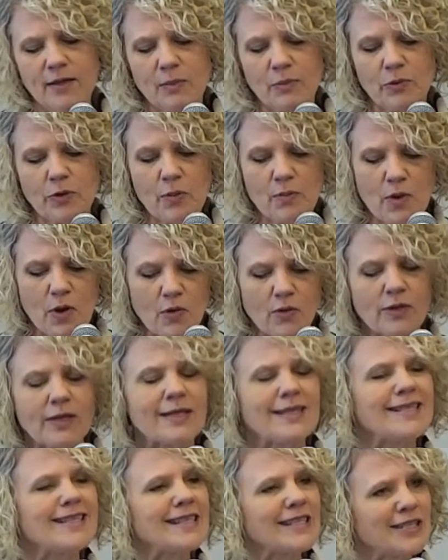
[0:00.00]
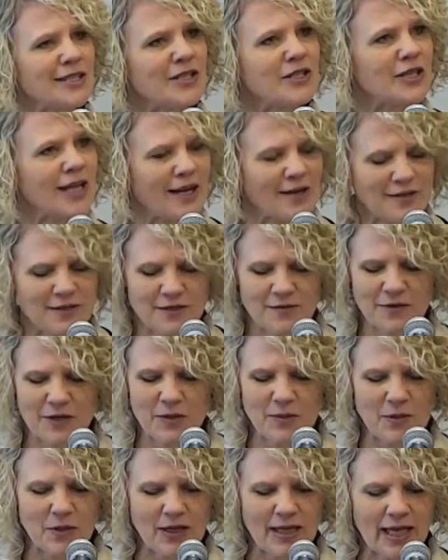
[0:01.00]
promote consistent channels of
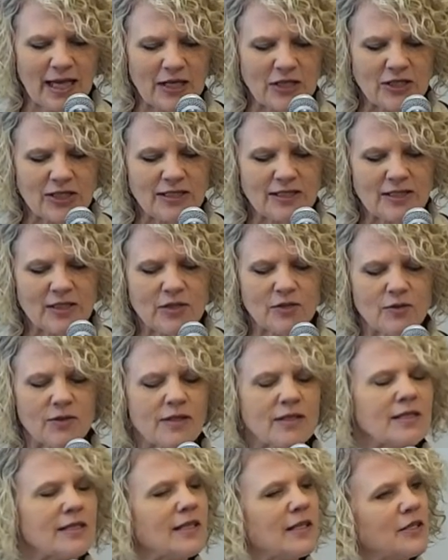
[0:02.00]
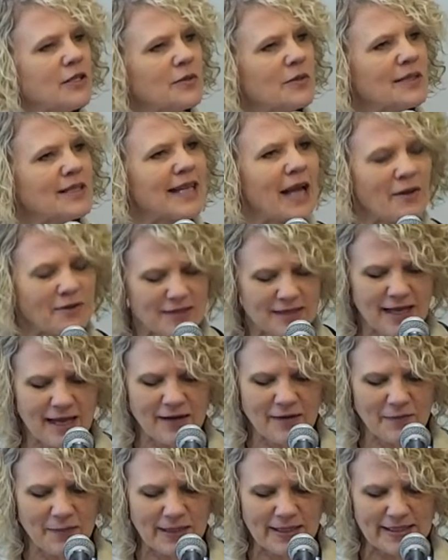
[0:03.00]
communication to constituents outside
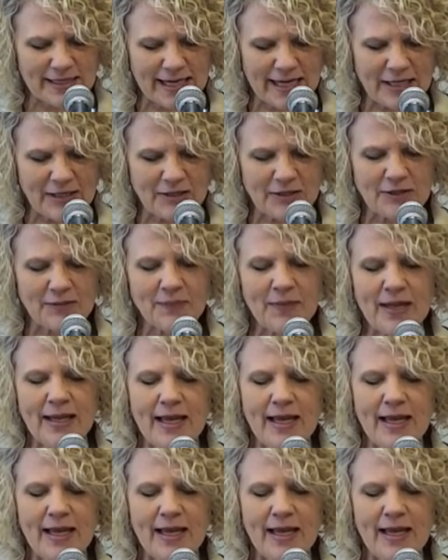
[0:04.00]
of McDaniel,